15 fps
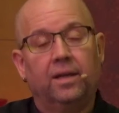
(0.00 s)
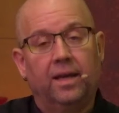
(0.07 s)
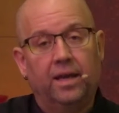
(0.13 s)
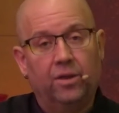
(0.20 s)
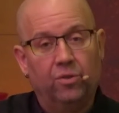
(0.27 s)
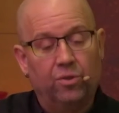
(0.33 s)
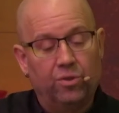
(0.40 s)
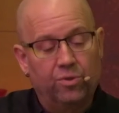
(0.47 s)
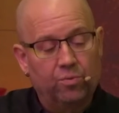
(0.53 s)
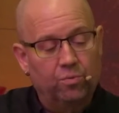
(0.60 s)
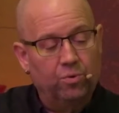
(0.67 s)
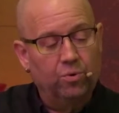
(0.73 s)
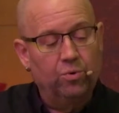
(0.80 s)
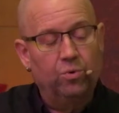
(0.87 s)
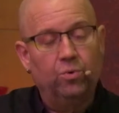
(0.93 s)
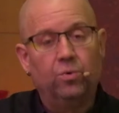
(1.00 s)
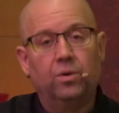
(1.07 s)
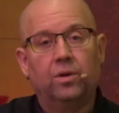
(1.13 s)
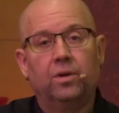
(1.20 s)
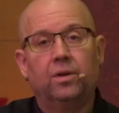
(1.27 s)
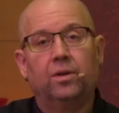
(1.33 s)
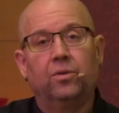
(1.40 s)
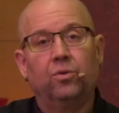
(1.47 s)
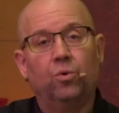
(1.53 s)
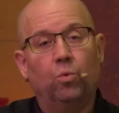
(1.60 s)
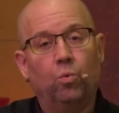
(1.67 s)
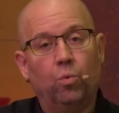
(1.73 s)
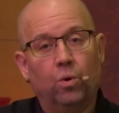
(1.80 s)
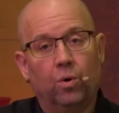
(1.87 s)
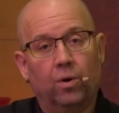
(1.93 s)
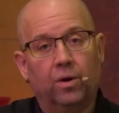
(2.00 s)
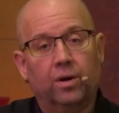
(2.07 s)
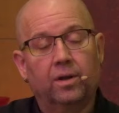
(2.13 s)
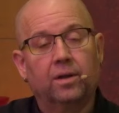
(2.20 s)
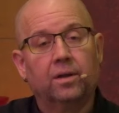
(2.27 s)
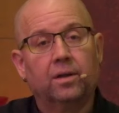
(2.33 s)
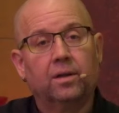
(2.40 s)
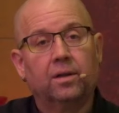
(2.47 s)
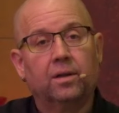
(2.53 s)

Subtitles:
and through the work